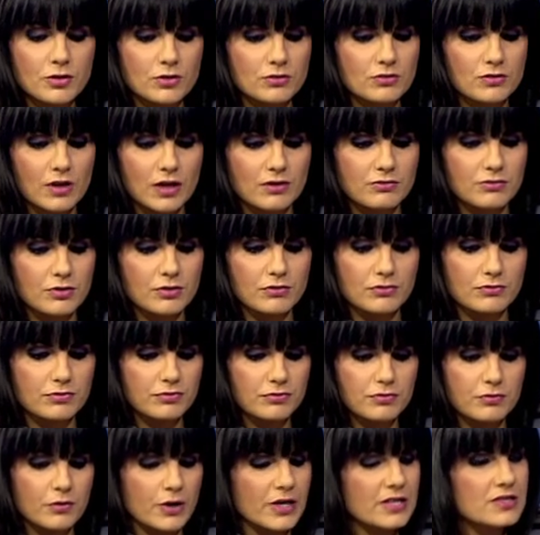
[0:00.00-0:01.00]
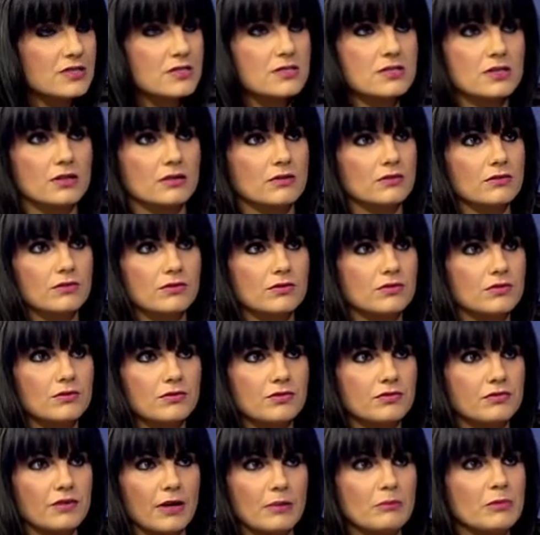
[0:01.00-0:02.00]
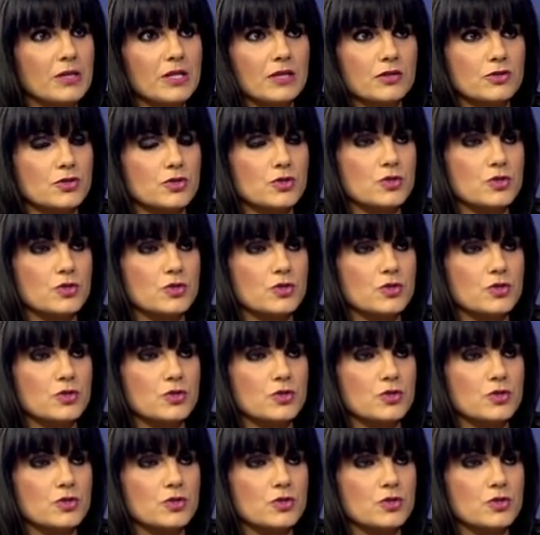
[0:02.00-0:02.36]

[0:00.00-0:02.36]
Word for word: I've got friends and family